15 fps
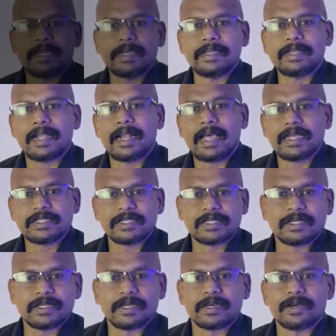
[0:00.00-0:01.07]
In the last
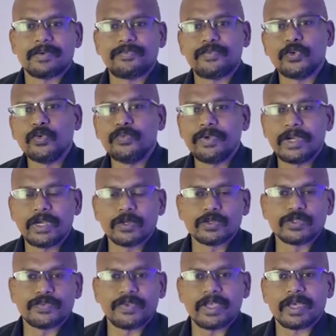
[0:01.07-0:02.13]
few
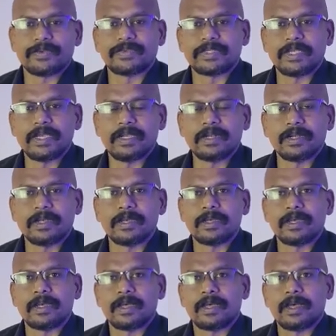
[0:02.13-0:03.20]
videos, we have seen
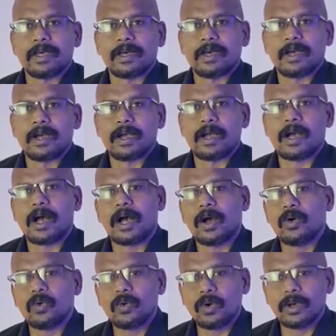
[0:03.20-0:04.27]

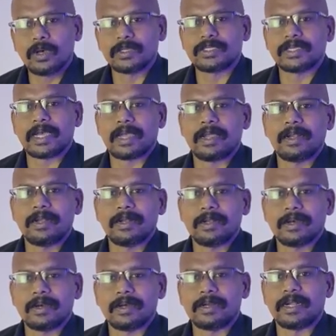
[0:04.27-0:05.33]
how a child
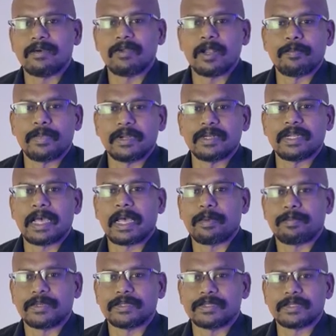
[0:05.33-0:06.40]
development
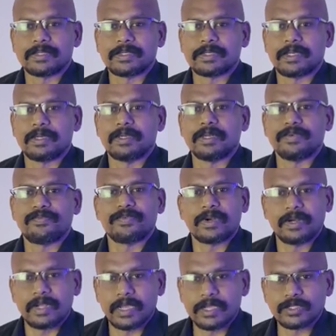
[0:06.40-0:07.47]
happens in different
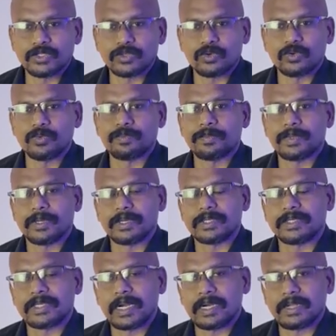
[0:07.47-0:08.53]
age group,
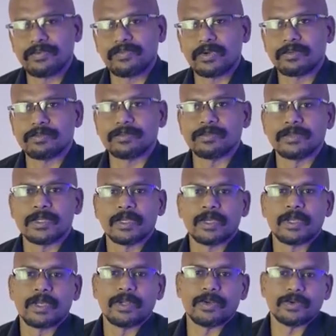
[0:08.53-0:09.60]
starting from
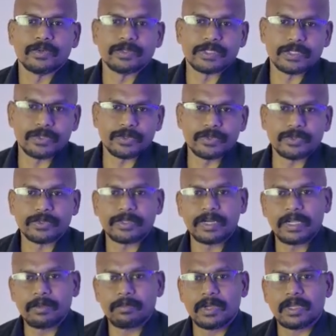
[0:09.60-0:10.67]
0 to
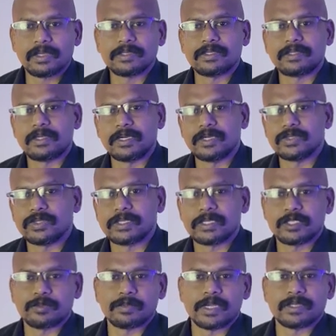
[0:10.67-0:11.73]
3 months, 3 to
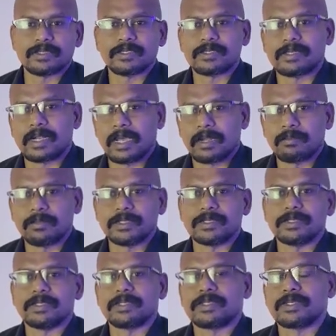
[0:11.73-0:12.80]
6 months, 9
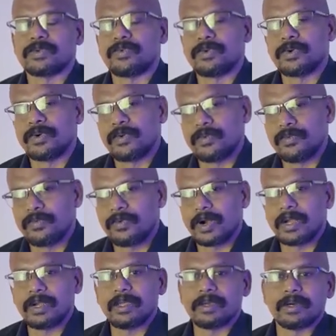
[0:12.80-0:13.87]
months,
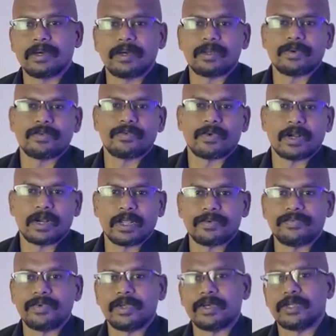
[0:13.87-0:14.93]
1 year,
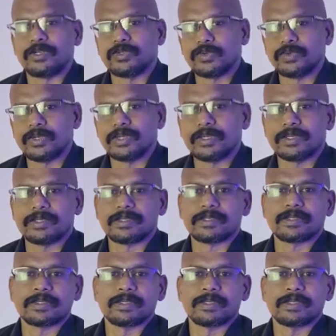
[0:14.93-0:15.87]
1.5 year, 2 years,